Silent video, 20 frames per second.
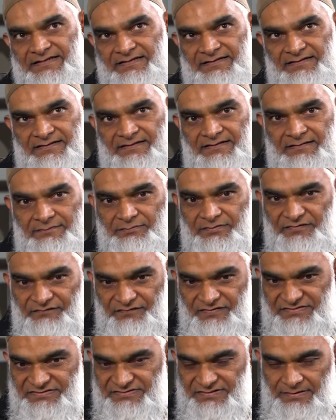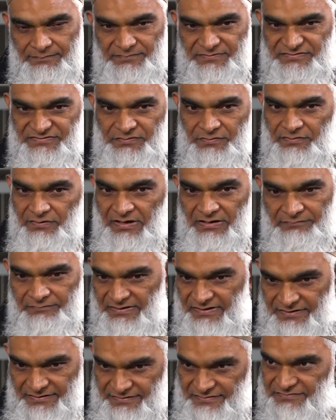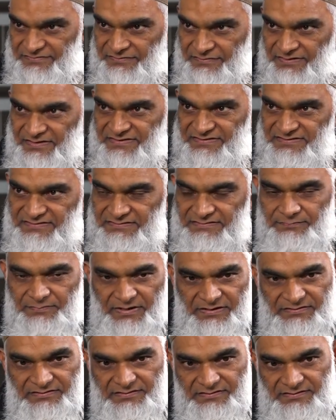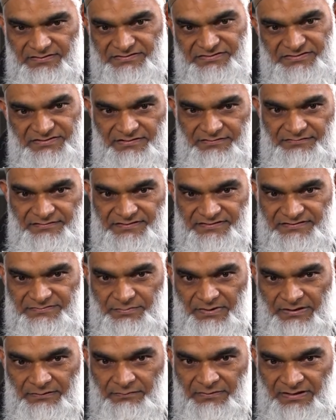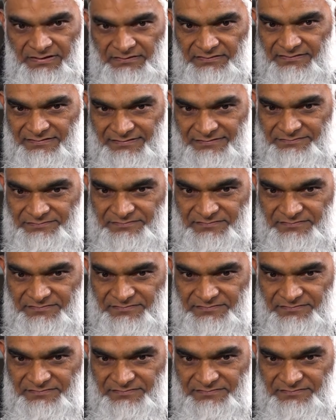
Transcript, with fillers: in, in a previous episode unrelated to this particular series, well, well uh,